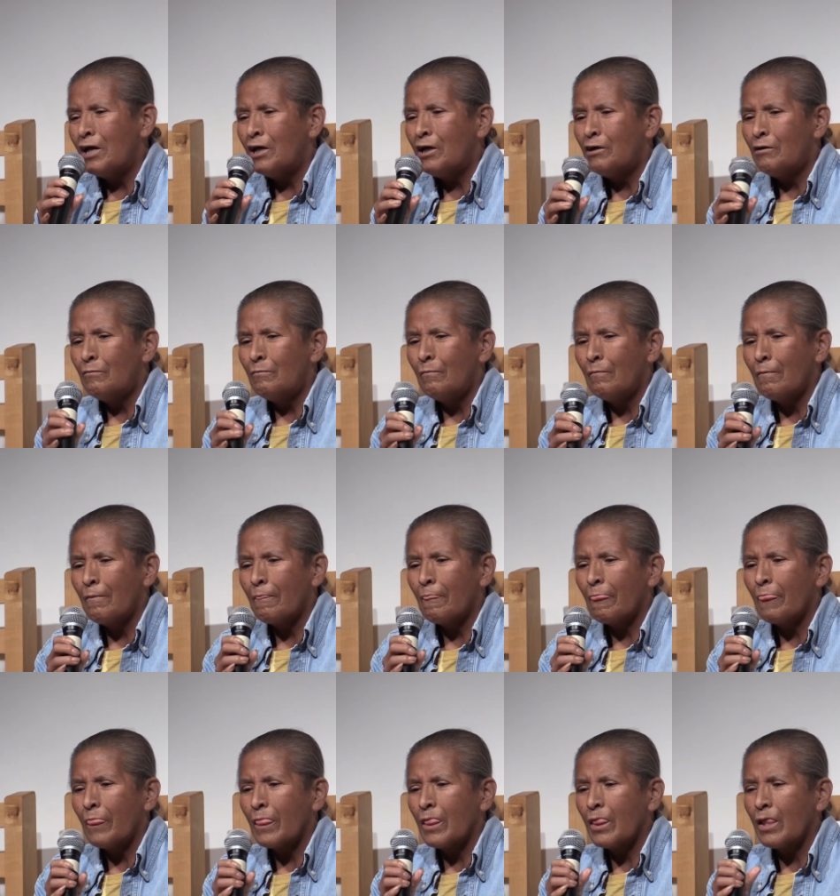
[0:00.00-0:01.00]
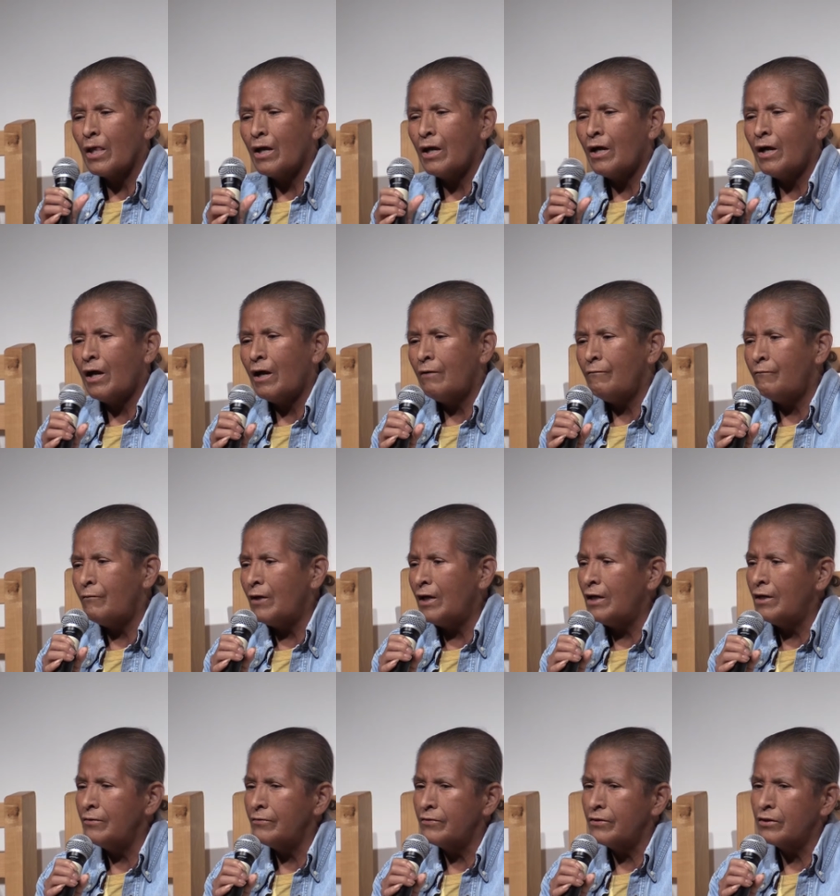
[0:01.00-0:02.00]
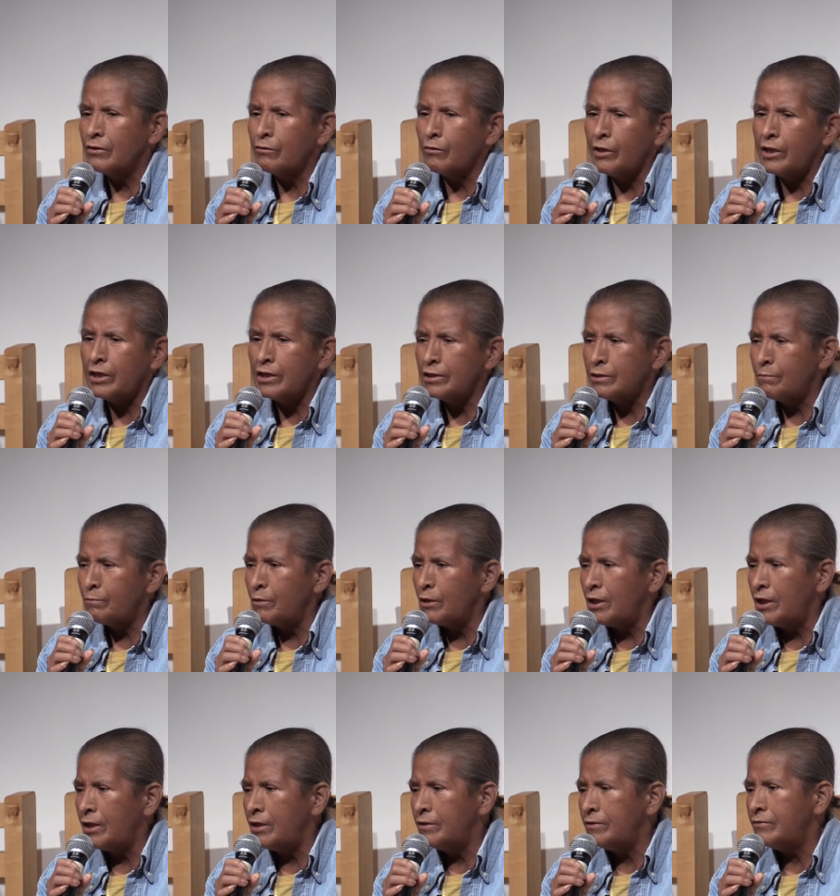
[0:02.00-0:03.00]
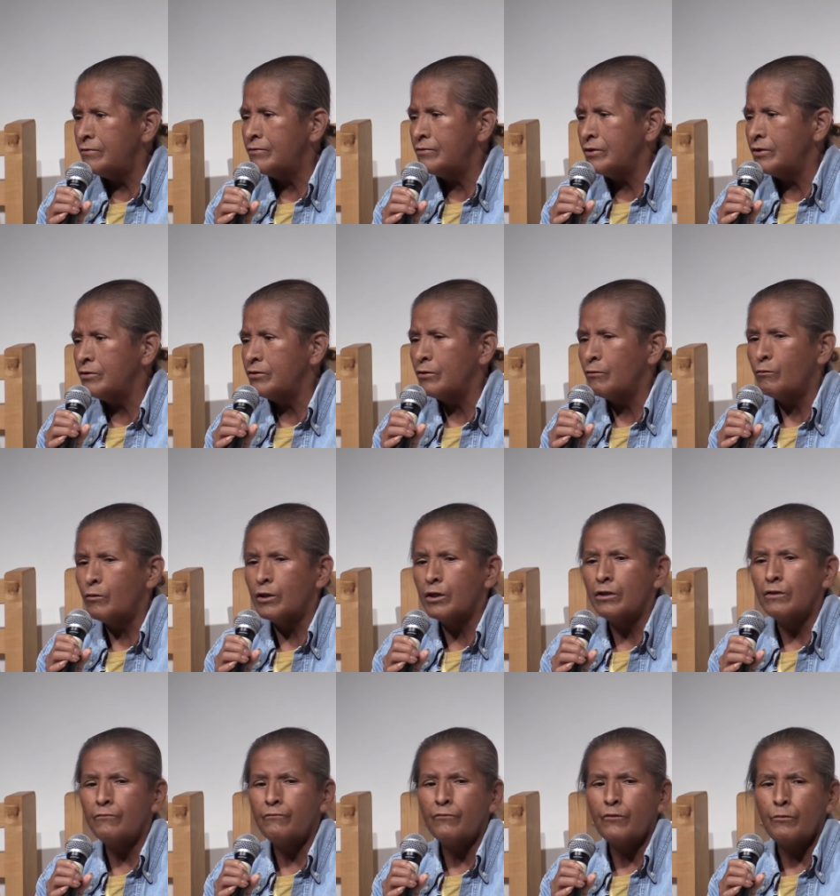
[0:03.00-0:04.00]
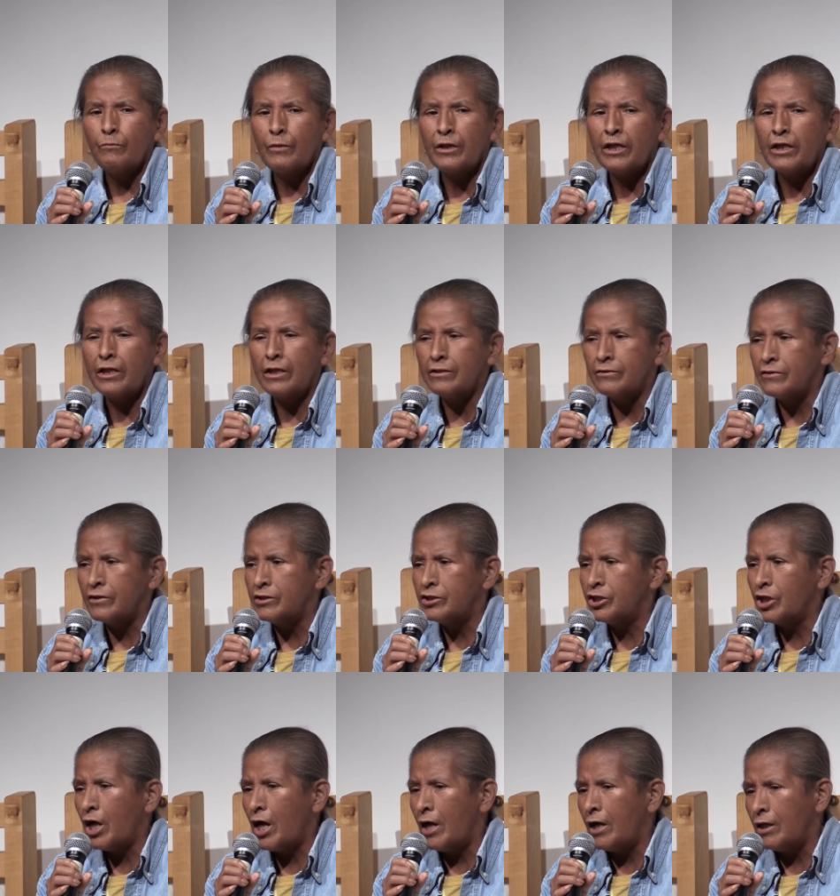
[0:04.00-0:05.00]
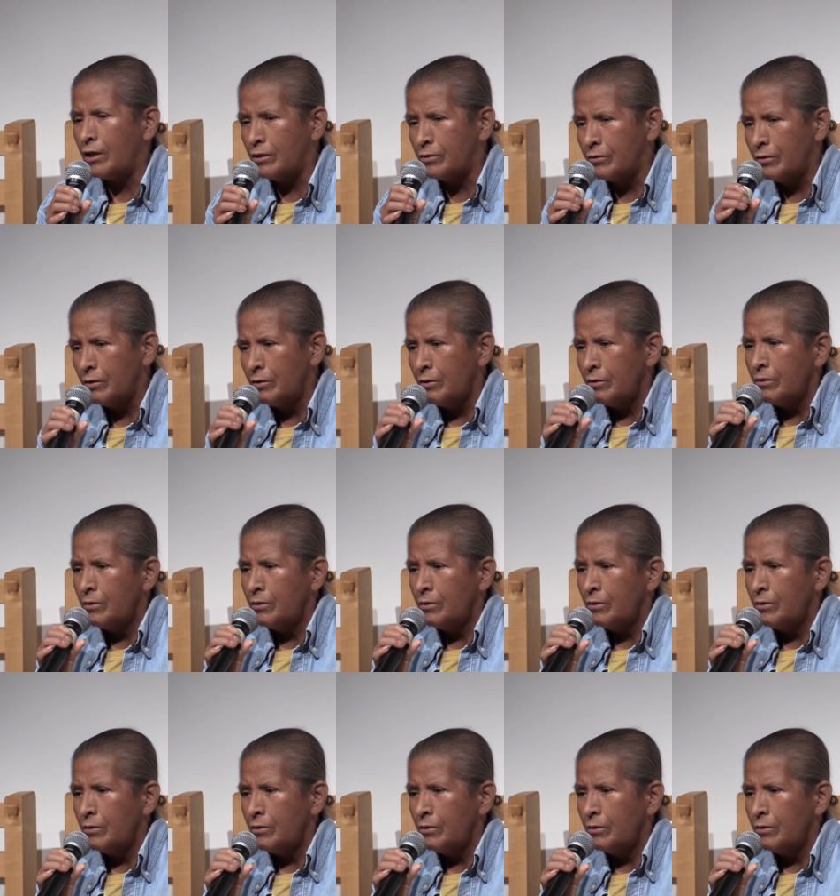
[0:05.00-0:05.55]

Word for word: um, I felt the greatest place in the world for me as a child